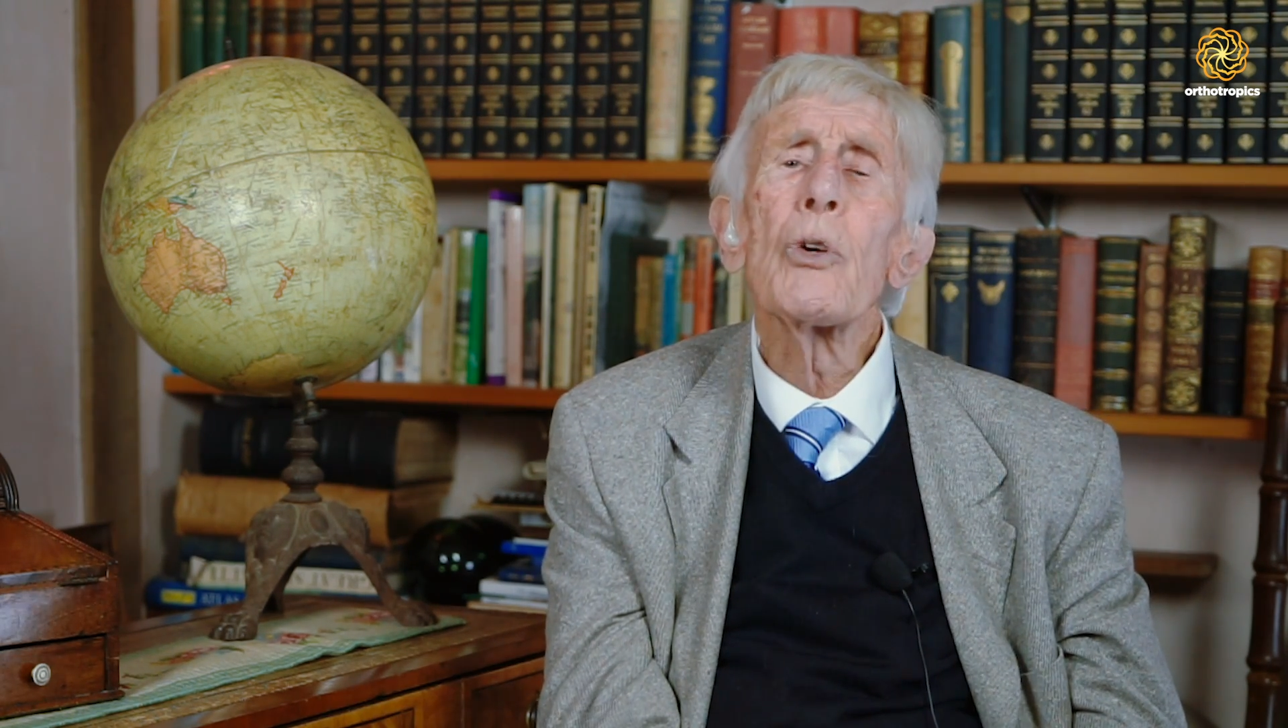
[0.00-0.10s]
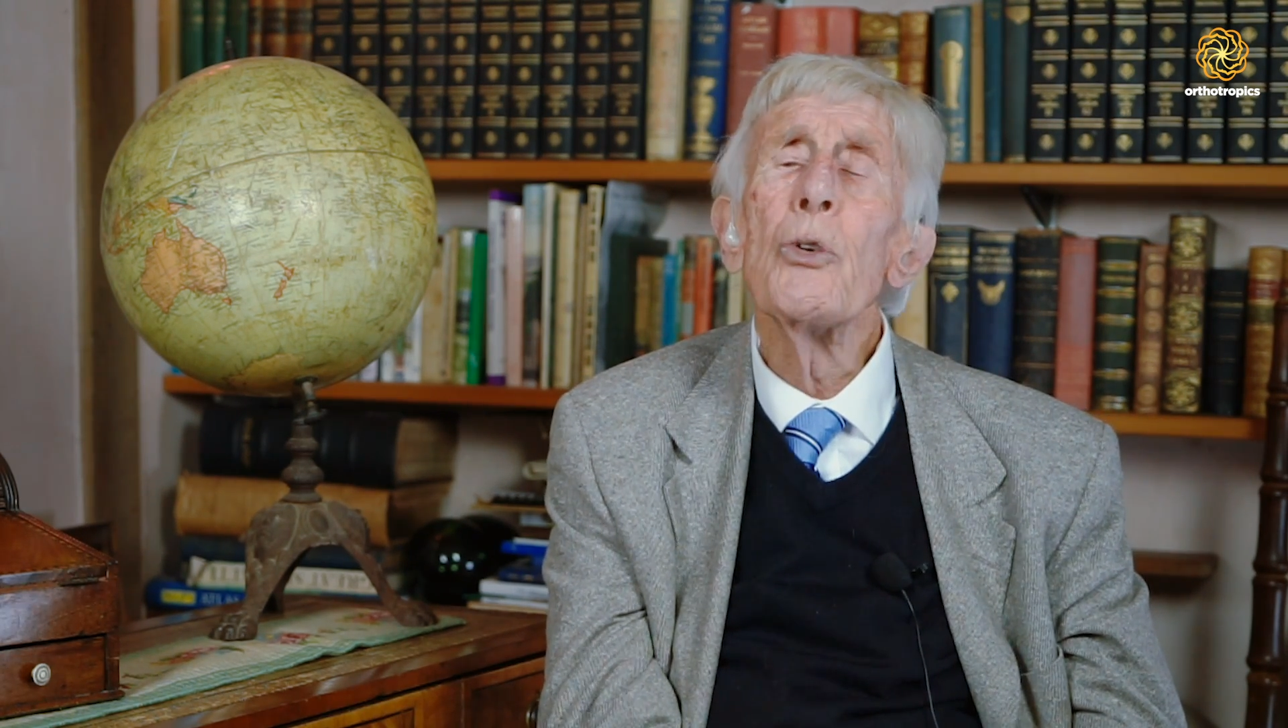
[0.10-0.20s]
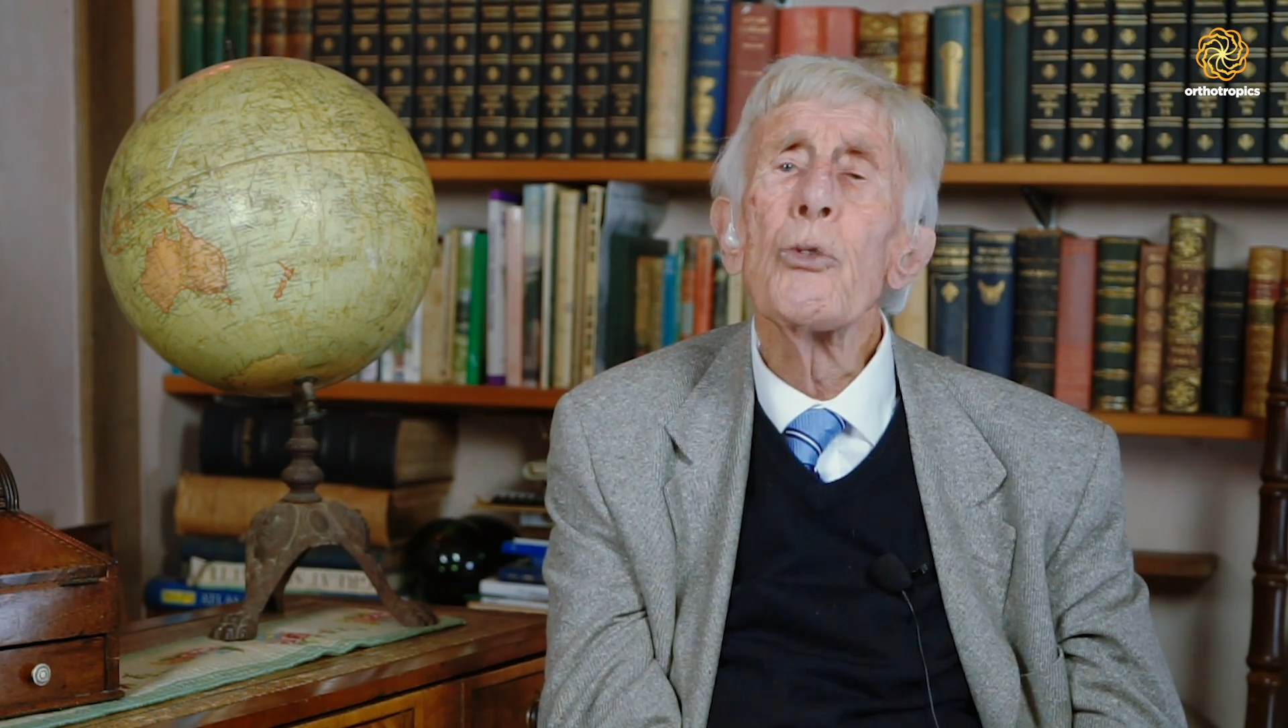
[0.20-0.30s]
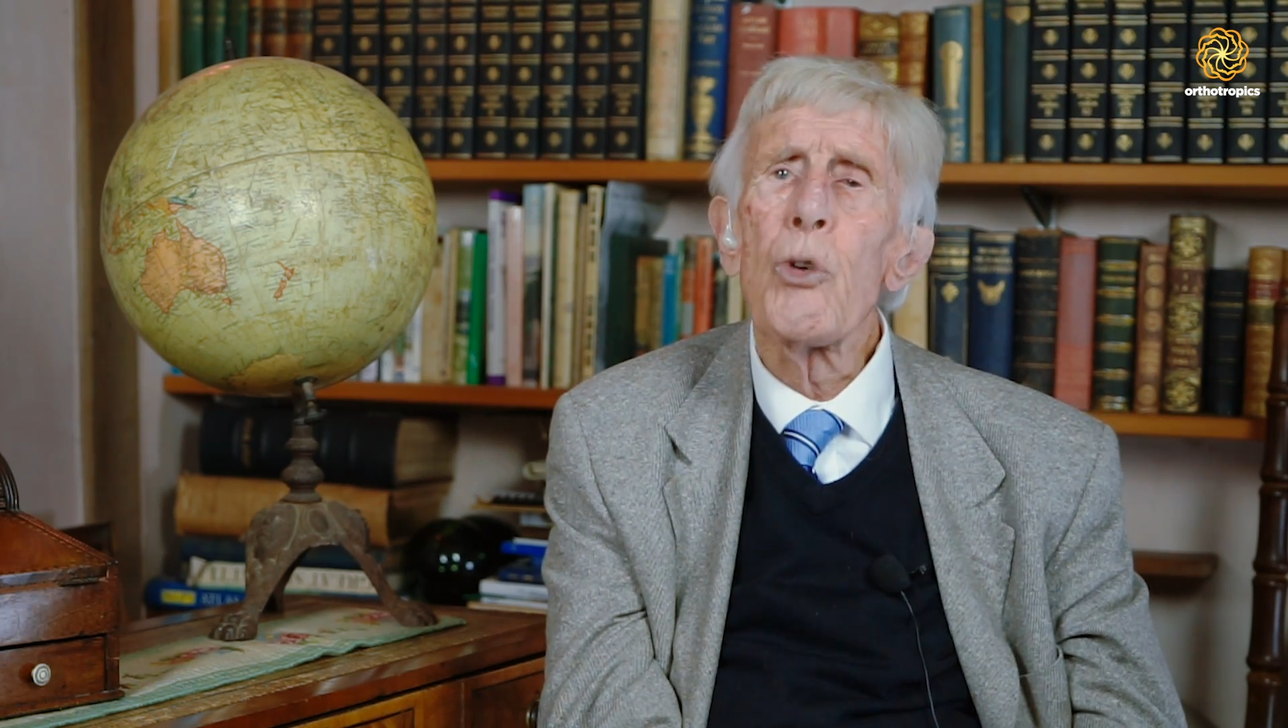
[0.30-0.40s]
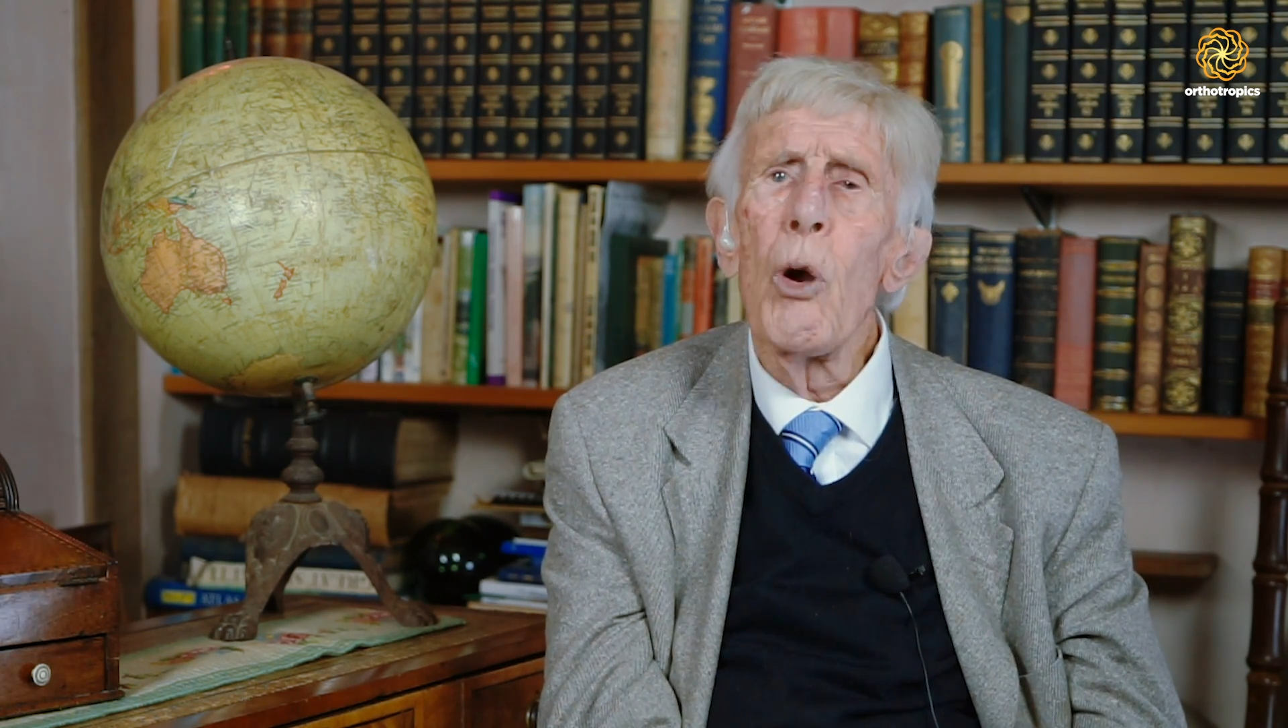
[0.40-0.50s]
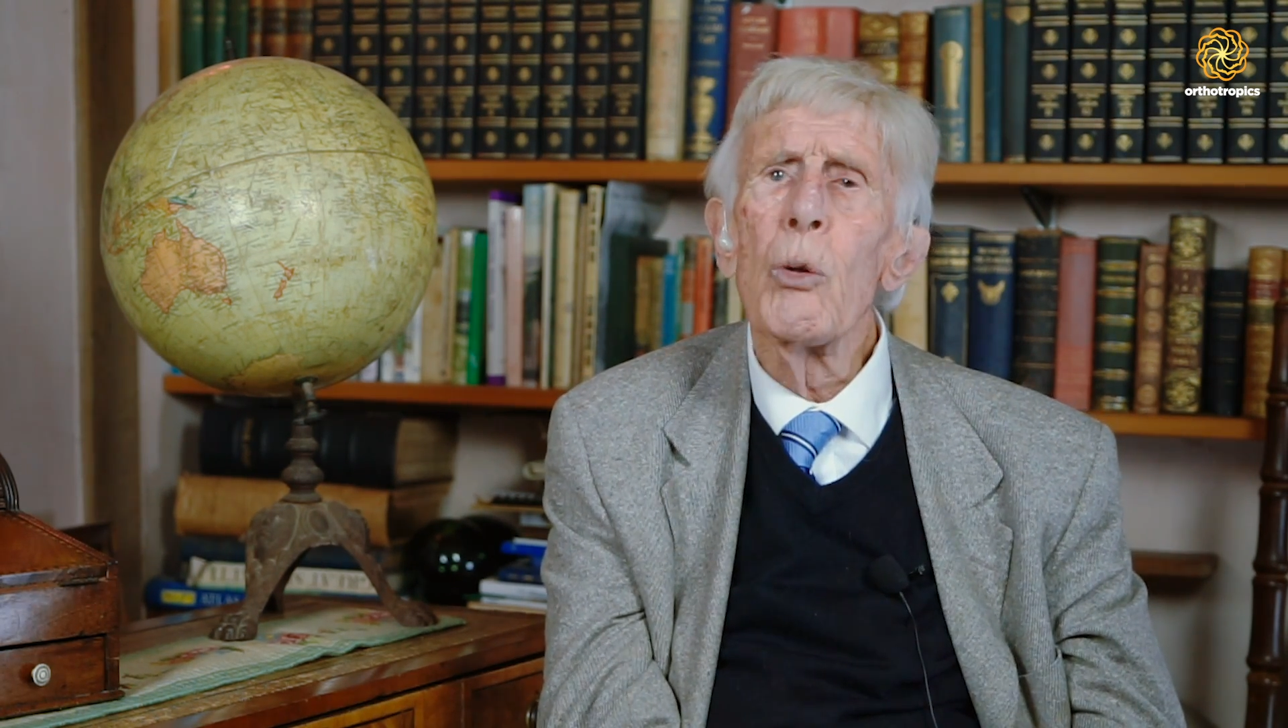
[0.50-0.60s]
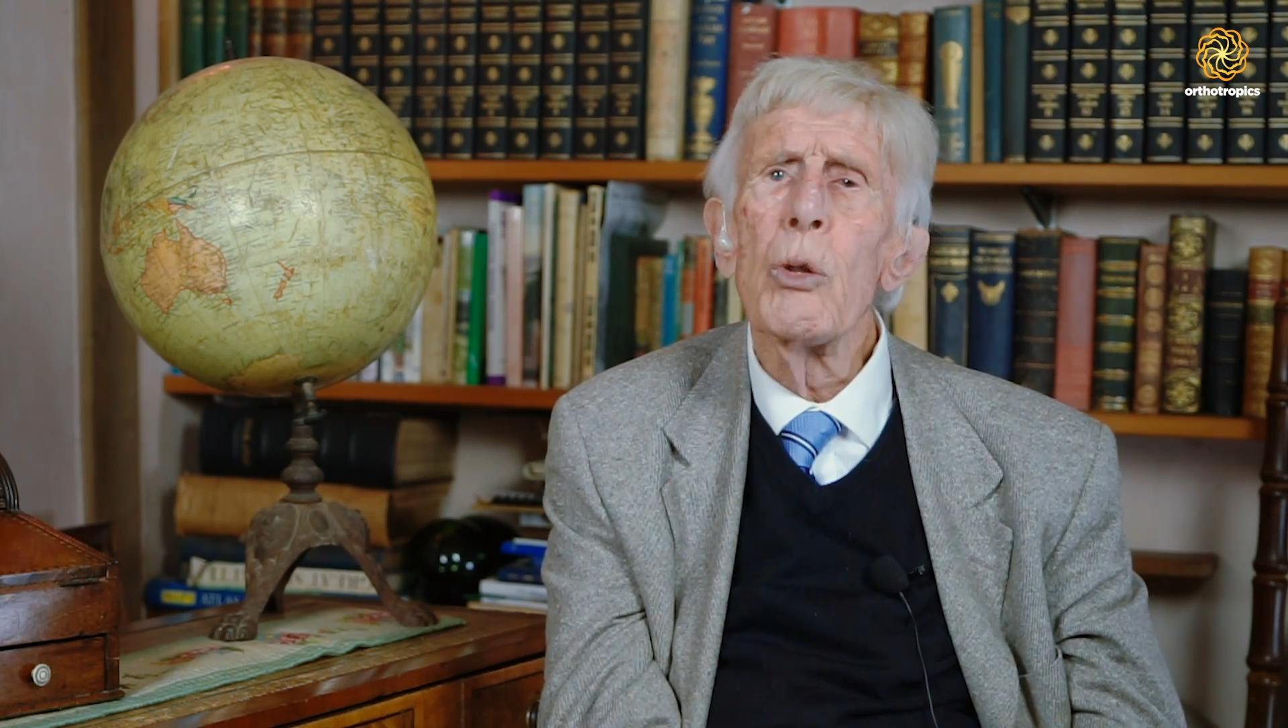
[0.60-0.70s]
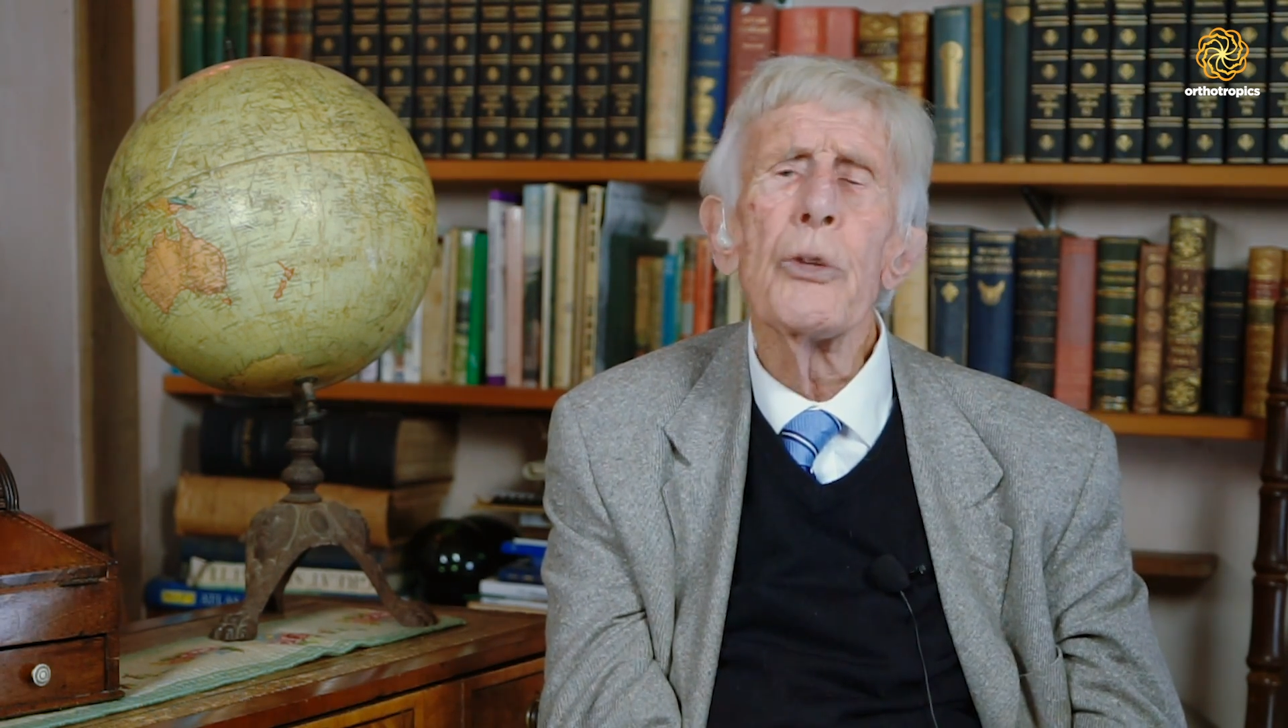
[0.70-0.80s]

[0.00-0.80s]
control